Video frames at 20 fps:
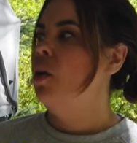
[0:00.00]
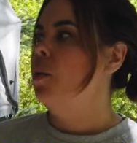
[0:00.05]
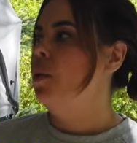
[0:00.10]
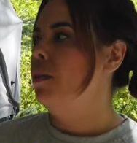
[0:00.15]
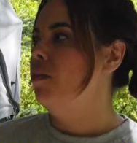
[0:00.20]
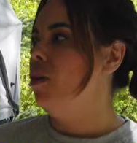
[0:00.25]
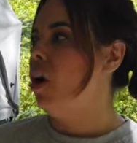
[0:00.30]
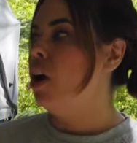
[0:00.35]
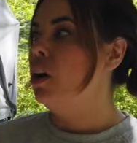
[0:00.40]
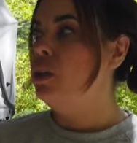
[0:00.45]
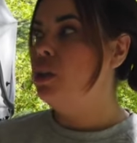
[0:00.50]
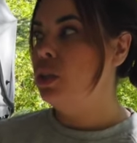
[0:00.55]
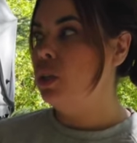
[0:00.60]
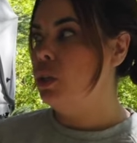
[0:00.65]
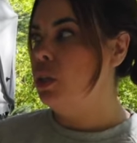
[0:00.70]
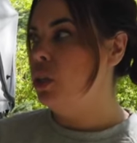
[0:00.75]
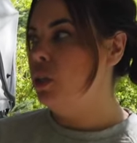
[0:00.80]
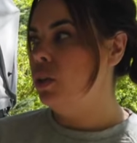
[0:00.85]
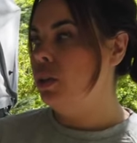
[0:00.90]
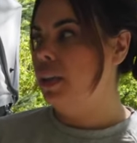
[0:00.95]
We've also
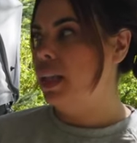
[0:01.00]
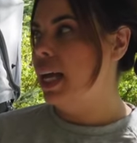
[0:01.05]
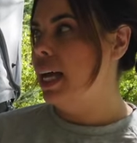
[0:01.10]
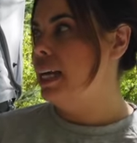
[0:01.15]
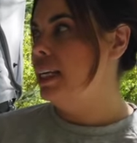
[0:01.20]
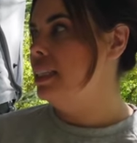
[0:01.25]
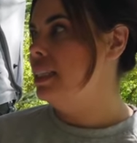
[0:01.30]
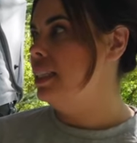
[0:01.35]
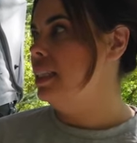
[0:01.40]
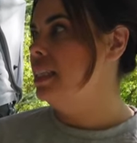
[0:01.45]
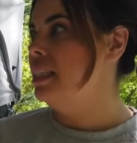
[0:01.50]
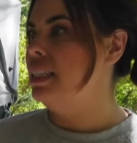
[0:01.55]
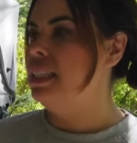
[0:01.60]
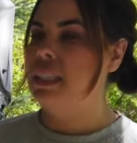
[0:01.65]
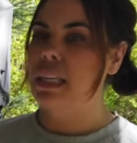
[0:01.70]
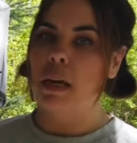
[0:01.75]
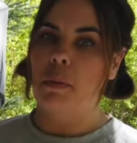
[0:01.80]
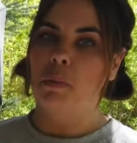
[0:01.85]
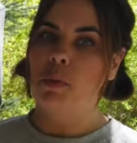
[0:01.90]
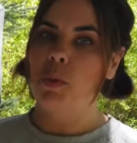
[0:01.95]
utilized these
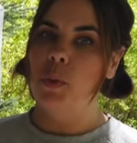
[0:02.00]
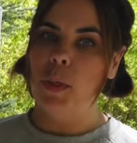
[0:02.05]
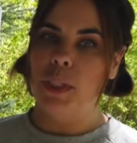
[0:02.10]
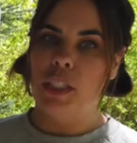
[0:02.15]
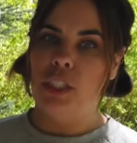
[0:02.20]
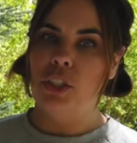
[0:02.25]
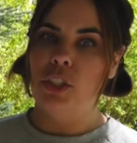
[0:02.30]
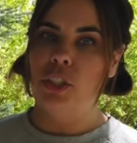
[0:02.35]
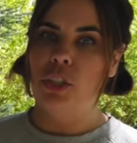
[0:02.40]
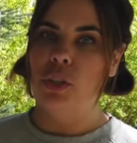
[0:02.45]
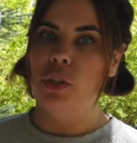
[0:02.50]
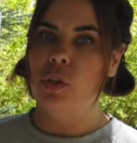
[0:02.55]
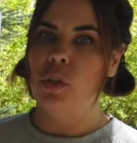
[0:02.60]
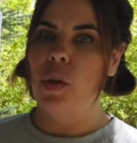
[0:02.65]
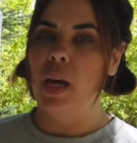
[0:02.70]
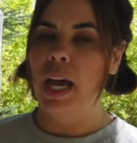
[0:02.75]
Step 22